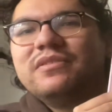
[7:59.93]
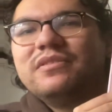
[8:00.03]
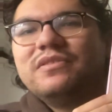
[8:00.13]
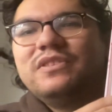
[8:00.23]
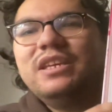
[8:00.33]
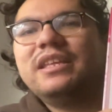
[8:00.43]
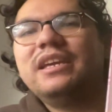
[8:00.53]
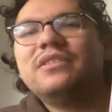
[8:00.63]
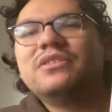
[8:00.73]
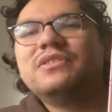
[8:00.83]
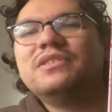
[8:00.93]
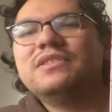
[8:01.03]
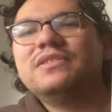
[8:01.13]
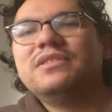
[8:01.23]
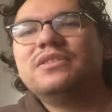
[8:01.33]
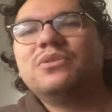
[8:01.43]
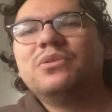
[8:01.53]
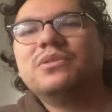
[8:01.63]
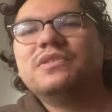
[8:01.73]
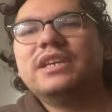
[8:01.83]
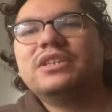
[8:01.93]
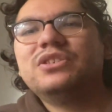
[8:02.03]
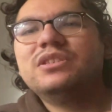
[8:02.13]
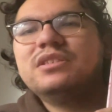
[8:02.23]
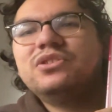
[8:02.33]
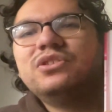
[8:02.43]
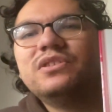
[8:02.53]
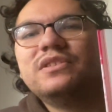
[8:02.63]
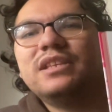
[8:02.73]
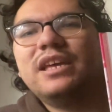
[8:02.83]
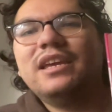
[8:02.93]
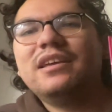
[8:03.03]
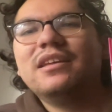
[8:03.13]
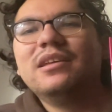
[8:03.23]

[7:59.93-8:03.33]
See, like there's this whole section is just like